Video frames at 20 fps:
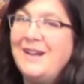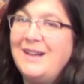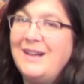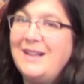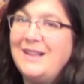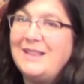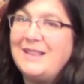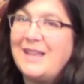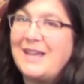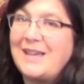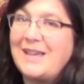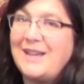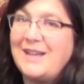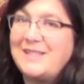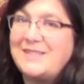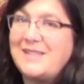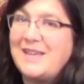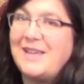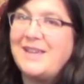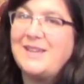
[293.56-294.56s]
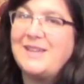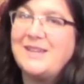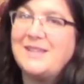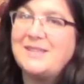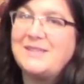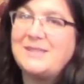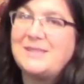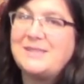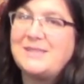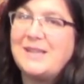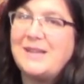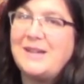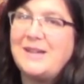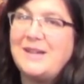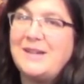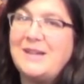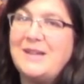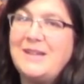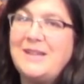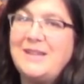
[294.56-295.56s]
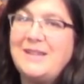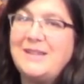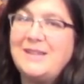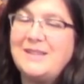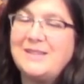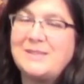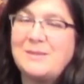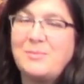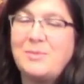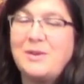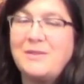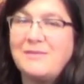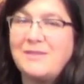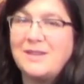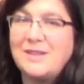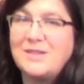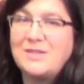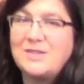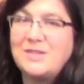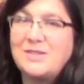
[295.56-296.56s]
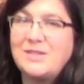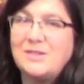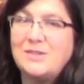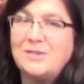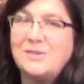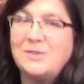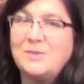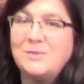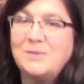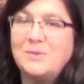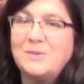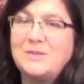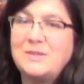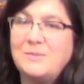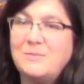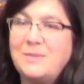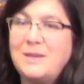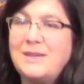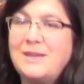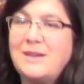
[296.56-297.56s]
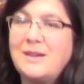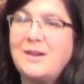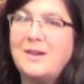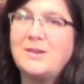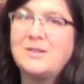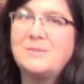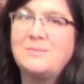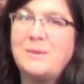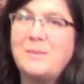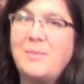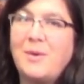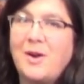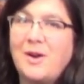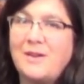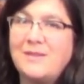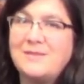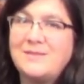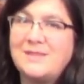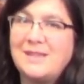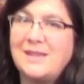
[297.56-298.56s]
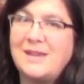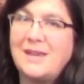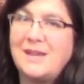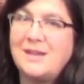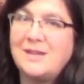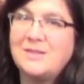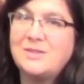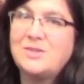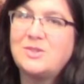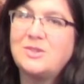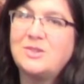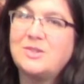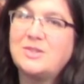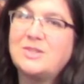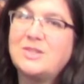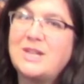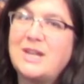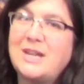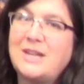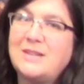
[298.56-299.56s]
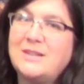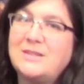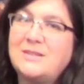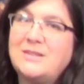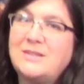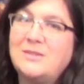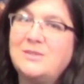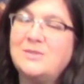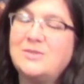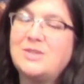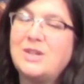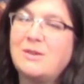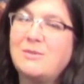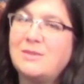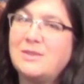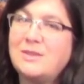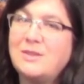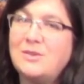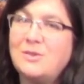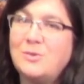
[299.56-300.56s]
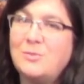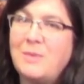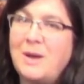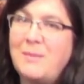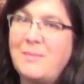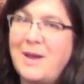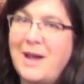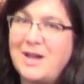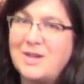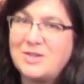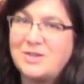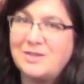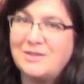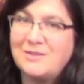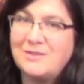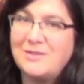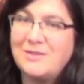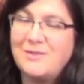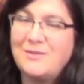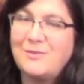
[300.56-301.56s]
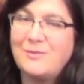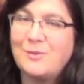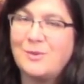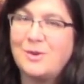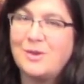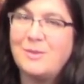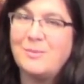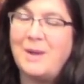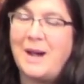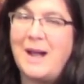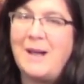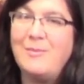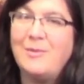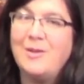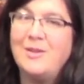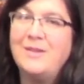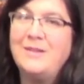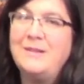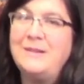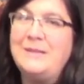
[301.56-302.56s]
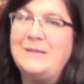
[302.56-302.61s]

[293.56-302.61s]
Like I said, it's a privilege to be here, to be part of St. Aidan's Church, and to share with you my passion for the Bible.